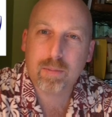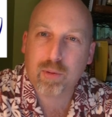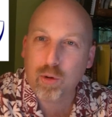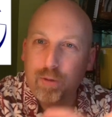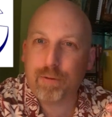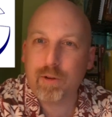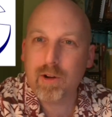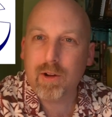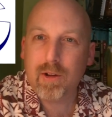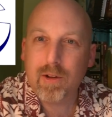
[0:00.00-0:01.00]
proof
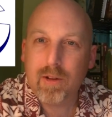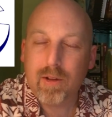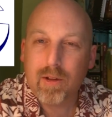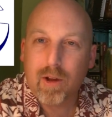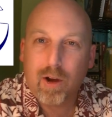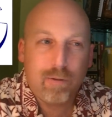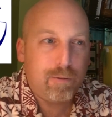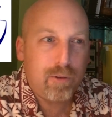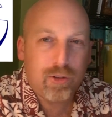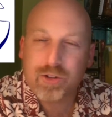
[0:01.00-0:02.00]

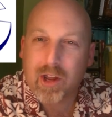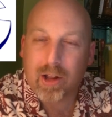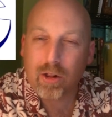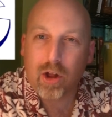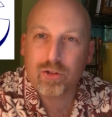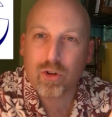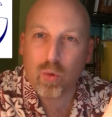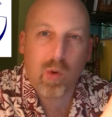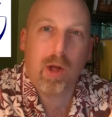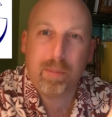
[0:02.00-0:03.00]
of
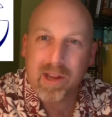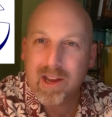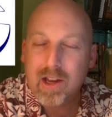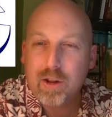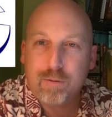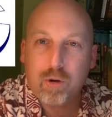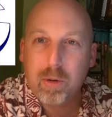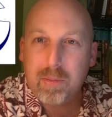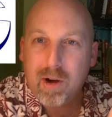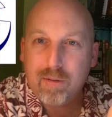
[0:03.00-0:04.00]
psychological well-being in the
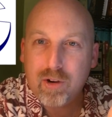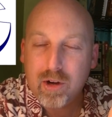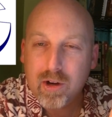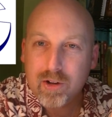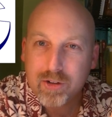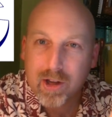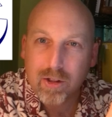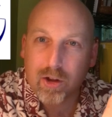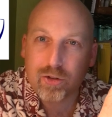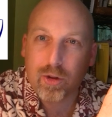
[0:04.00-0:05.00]
form of a
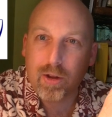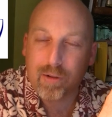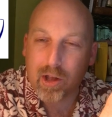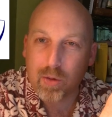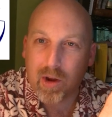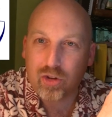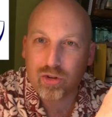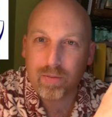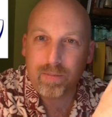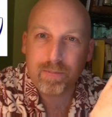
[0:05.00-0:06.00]
psychological
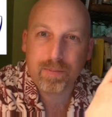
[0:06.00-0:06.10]
evaluation.